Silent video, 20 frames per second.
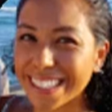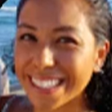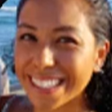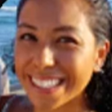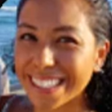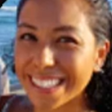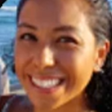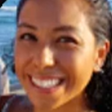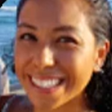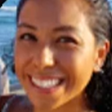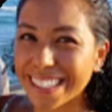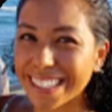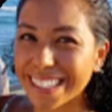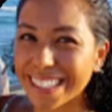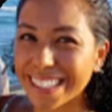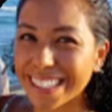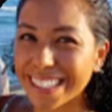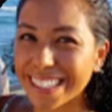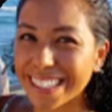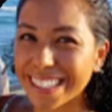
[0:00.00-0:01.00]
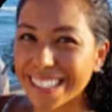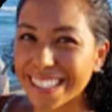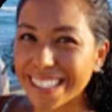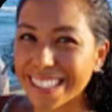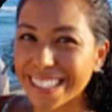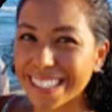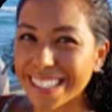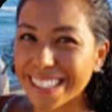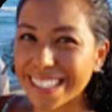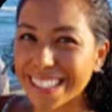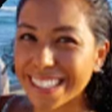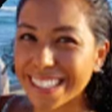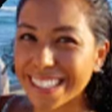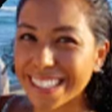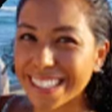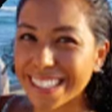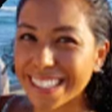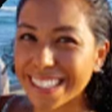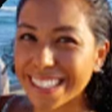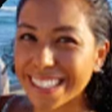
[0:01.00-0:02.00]

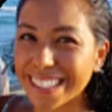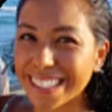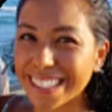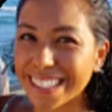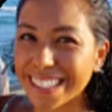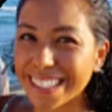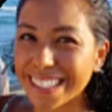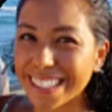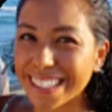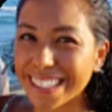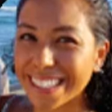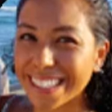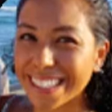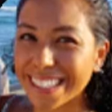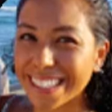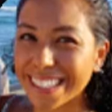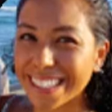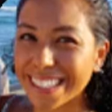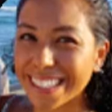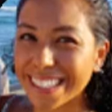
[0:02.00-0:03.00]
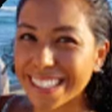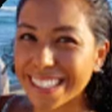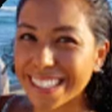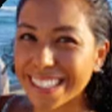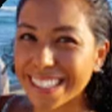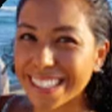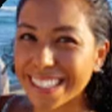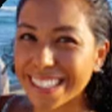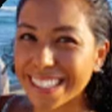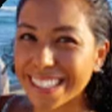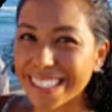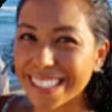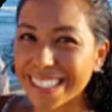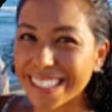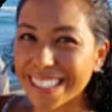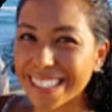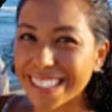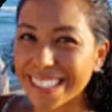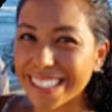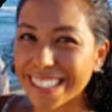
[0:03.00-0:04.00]

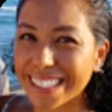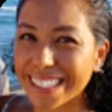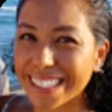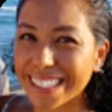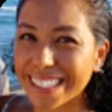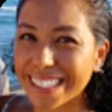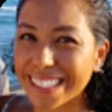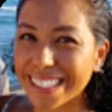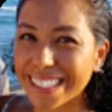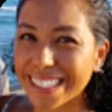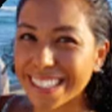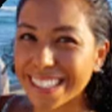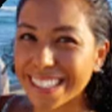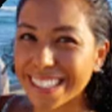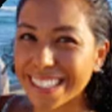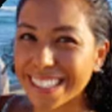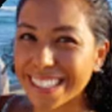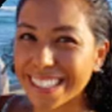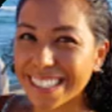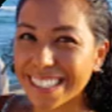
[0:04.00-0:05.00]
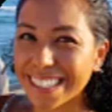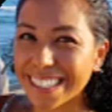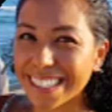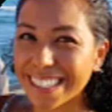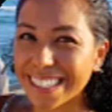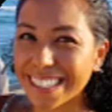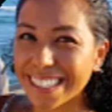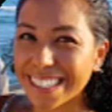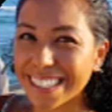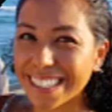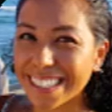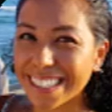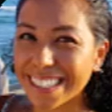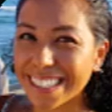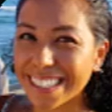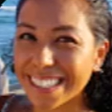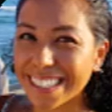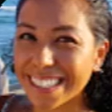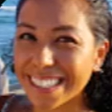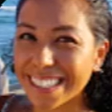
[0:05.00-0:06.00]

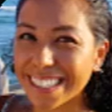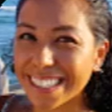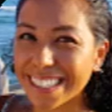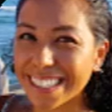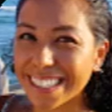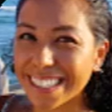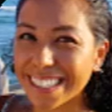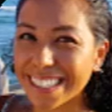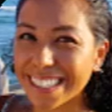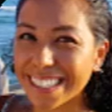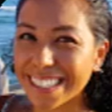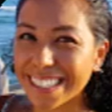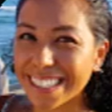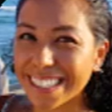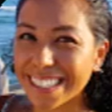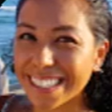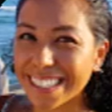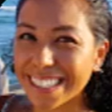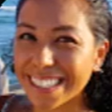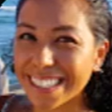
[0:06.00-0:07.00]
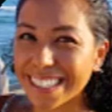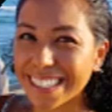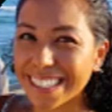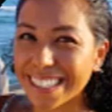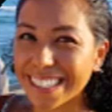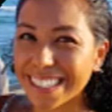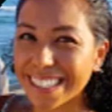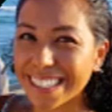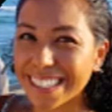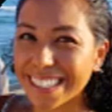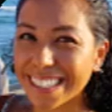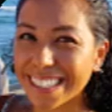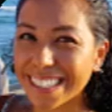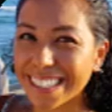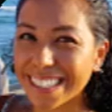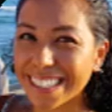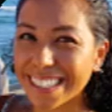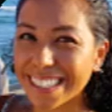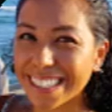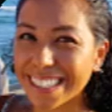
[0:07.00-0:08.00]
This person isn't speaking.